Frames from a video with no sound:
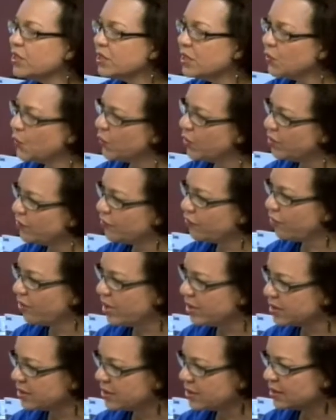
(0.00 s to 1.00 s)
the way for
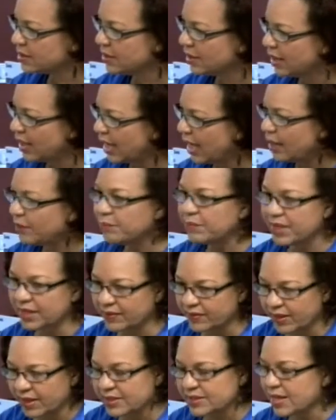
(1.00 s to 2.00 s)
us and made
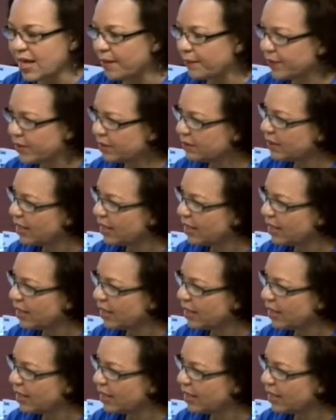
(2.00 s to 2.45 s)
things happen.